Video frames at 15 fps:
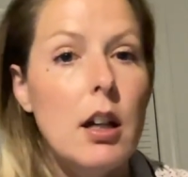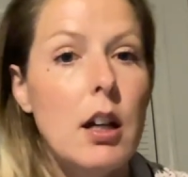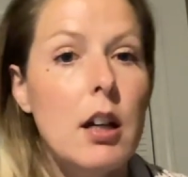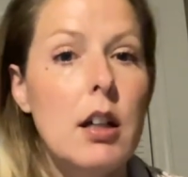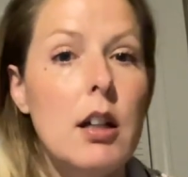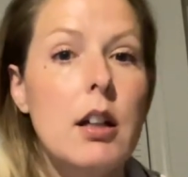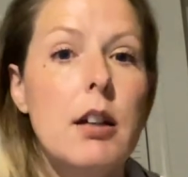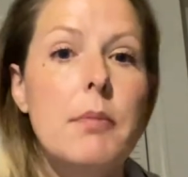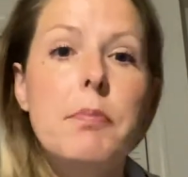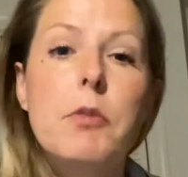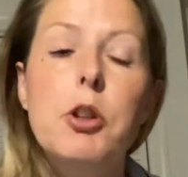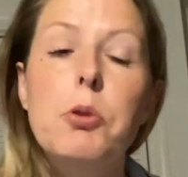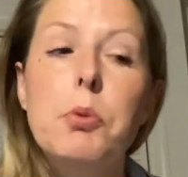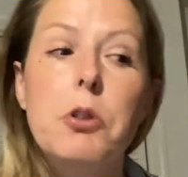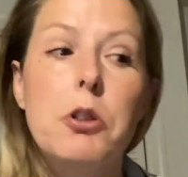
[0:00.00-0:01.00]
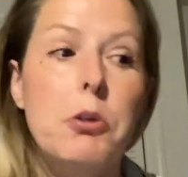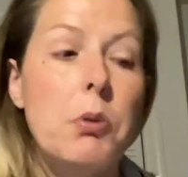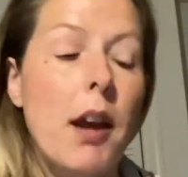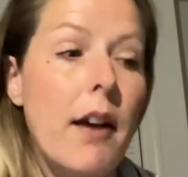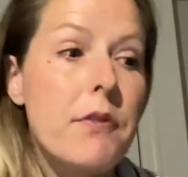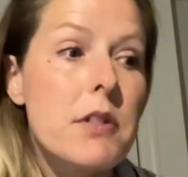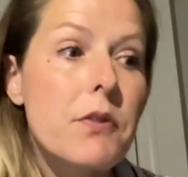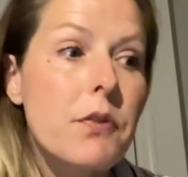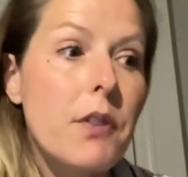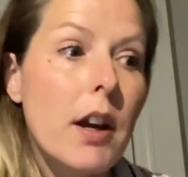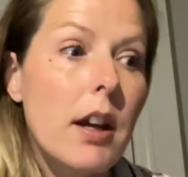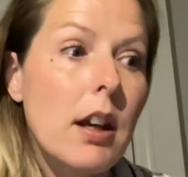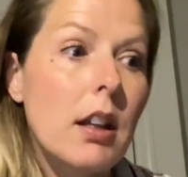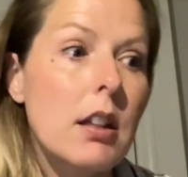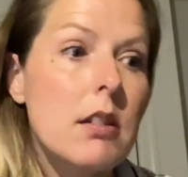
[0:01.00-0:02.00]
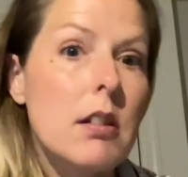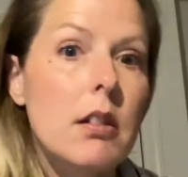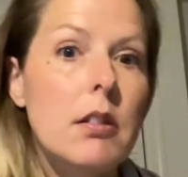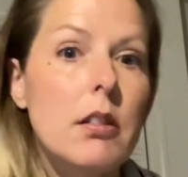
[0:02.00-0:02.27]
um, you you have to find